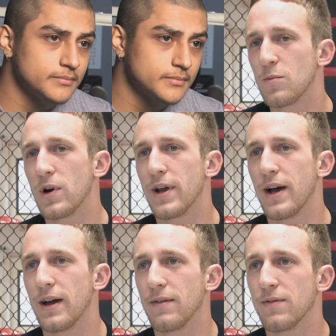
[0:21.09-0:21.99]
From what
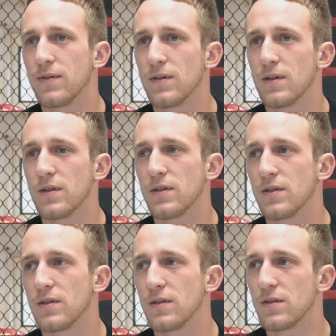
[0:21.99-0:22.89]
I've
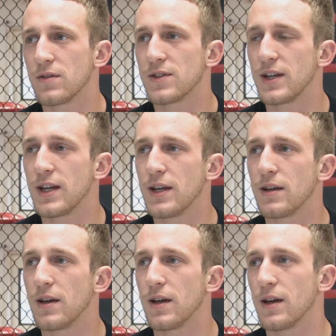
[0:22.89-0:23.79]

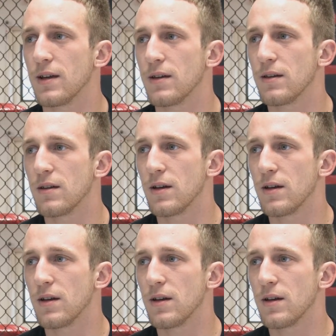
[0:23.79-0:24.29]
seen and